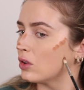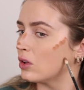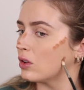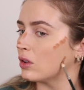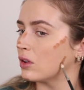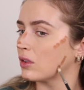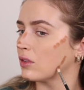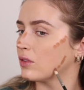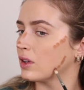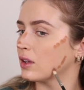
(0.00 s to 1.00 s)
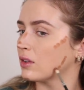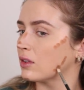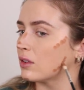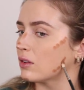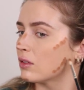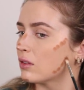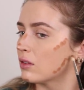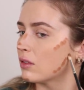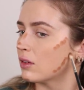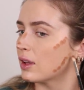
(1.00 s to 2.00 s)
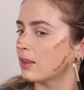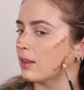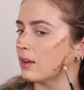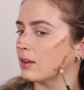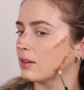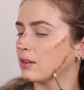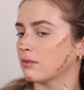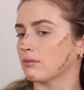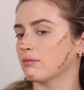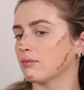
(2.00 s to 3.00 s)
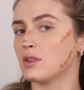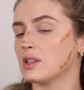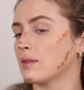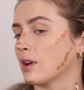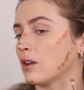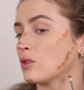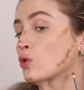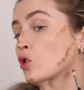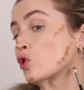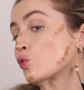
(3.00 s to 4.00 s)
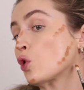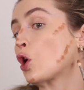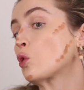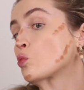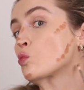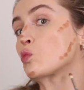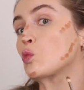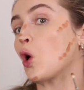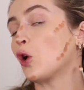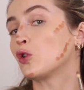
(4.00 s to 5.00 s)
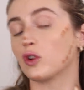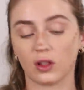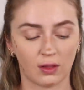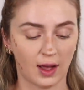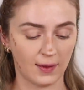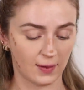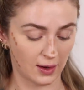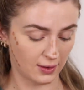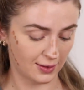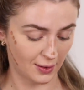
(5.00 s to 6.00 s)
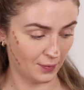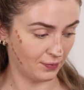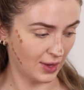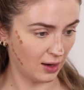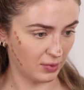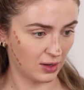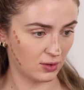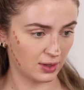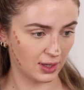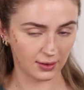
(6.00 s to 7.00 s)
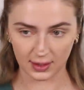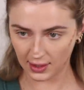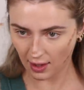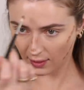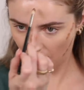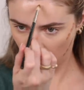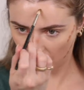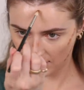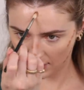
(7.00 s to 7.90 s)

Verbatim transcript: along the face like that. I always take my contour like right under the line there. So that'll be interesting. Let's see how that blends